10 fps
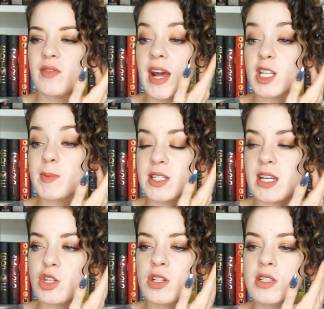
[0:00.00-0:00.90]
of an
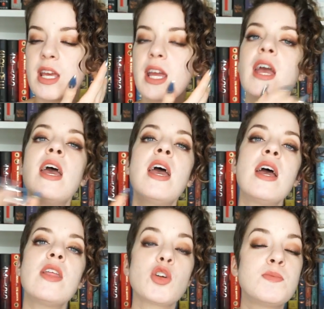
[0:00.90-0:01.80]
expectations thing.
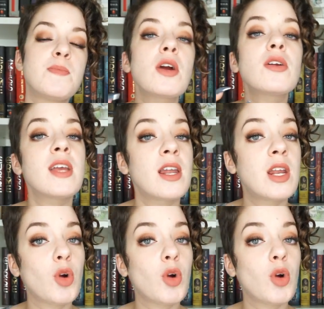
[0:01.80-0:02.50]
There's barely any